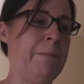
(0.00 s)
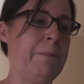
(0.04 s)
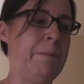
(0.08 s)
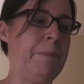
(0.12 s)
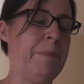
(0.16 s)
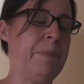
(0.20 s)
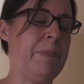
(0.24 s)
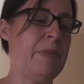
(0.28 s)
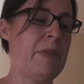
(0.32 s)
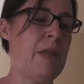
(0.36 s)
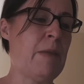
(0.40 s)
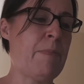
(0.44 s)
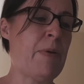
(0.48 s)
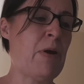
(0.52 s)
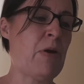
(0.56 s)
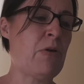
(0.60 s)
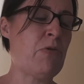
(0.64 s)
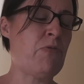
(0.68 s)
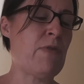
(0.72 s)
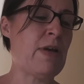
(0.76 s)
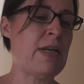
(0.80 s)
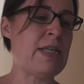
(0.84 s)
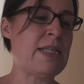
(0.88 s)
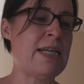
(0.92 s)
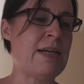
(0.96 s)
They both
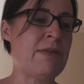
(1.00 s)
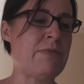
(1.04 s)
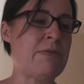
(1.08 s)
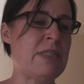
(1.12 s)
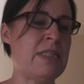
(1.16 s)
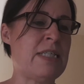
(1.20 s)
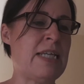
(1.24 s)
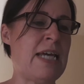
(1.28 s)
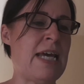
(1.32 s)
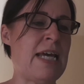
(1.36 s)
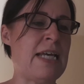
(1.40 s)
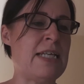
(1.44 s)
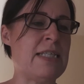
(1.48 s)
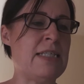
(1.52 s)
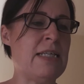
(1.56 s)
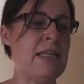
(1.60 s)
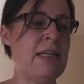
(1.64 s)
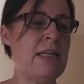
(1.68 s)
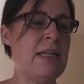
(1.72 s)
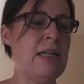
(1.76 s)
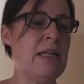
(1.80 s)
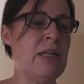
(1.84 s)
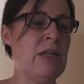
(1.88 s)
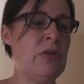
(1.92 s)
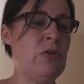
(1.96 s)
ran downstairs.
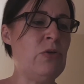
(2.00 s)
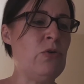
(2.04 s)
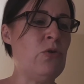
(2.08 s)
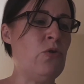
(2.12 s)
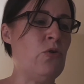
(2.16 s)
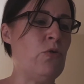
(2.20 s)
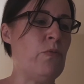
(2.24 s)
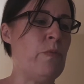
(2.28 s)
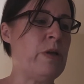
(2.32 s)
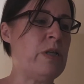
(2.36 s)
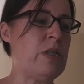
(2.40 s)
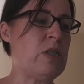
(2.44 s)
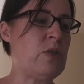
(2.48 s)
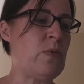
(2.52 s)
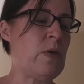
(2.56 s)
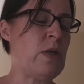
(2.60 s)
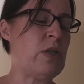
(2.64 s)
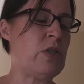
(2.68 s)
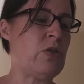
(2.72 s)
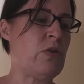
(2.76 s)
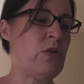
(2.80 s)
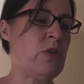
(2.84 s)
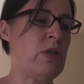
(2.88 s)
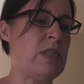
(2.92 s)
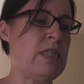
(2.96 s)
Norman switched
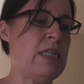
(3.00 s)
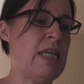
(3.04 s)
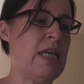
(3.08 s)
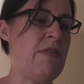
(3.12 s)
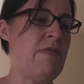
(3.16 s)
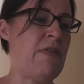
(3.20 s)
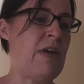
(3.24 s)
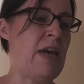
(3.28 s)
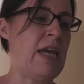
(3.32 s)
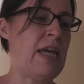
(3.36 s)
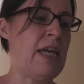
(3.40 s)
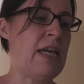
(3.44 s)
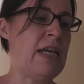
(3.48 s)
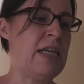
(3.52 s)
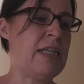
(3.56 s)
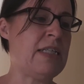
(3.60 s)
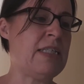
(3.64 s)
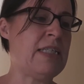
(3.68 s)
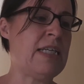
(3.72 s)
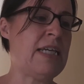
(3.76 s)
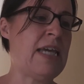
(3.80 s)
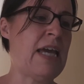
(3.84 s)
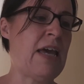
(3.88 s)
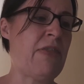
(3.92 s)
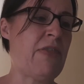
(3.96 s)
on the TV, and
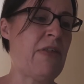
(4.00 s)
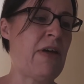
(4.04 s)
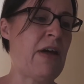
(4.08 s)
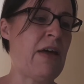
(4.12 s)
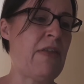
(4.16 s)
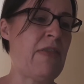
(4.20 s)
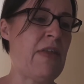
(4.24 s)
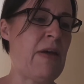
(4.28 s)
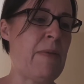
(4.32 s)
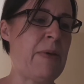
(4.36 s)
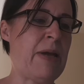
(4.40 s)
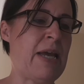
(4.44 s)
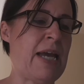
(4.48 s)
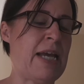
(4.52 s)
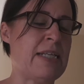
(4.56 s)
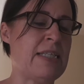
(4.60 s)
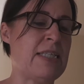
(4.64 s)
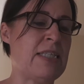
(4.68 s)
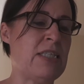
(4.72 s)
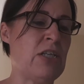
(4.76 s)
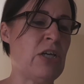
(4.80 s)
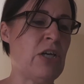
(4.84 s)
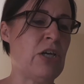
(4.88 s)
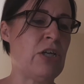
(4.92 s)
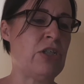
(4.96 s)
together they began
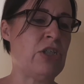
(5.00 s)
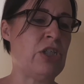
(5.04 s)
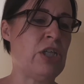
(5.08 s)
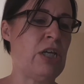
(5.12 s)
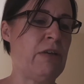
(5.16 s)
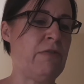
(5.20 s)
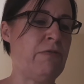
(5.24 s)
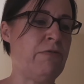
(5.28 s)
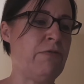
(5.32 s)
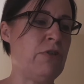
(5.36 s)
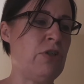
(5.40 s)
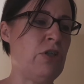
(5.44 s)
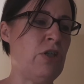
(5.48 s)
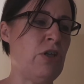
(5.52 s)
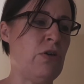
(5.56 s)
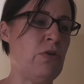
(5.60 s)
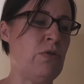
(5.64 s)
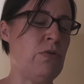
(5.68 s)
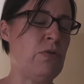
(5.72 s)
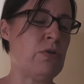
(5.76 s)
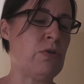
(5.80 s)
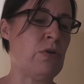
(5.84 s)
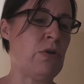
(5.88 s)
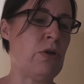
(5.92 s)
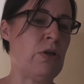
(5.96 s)
searching for news
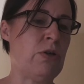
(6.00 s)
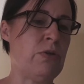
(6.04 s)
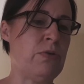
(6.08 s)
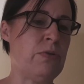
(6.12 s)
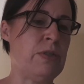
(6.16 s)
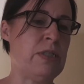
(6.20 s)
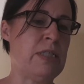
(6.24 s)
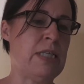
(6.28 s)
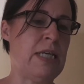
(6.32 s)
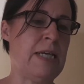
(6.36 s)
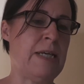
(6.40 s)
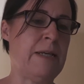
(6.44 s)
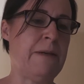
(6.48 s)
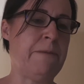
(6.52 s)
on Lucy.